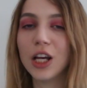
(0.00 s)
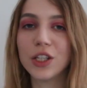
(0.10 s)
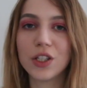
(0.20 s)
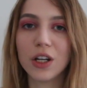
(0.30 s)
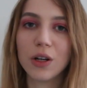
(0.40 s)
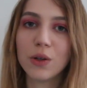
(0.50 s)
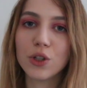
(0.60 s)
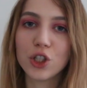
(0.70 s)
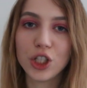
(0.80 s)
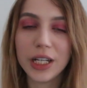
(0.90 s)

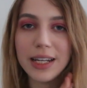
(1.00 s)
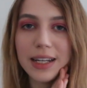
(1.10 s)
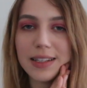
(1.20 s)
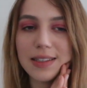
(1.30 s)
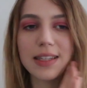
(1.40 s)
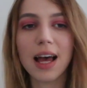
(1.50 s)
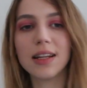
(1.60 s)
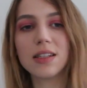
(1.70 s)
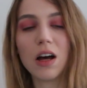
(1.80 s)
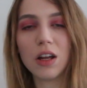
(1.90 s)
So she is
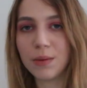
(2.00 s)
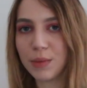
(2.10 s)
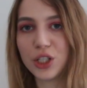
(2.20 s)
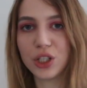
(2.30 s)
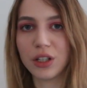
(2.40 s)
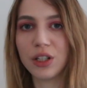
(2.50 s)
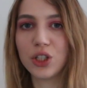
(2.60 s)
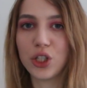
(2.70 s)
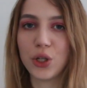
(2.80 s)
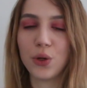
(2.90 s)
sent on a
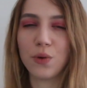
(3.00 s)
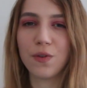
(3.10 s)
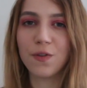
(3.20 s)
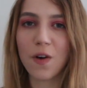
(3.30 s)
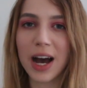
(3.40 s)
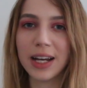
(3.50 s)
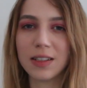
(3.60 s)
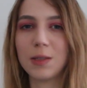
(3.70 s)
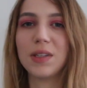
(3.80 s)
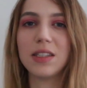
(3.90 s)
mission to find
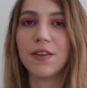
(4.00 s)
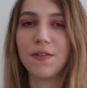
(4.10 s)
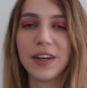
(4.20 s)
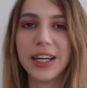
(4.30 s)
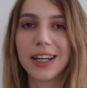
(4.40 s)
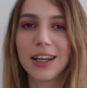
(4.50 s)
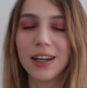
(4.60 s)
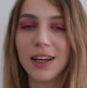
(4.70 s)
a specific